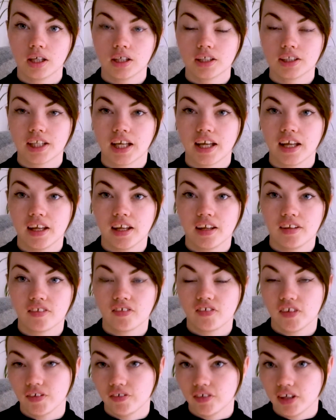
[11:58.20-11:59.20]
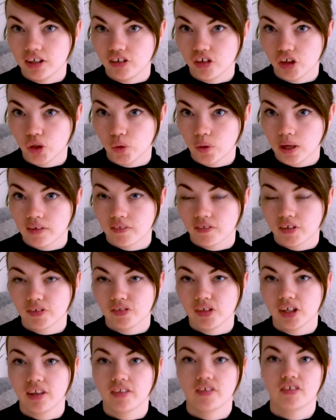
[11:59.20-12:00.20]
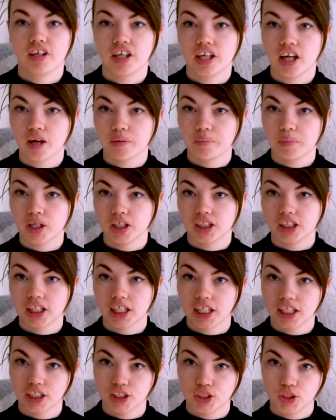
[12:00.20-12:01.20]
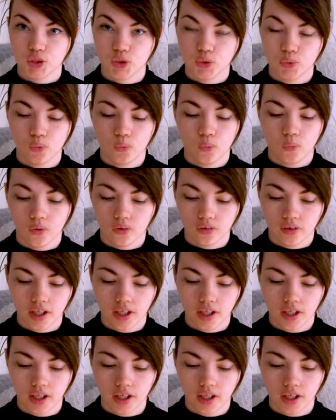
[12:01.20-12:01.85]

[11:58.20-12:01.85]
Days 52 and 53 I'm merging into one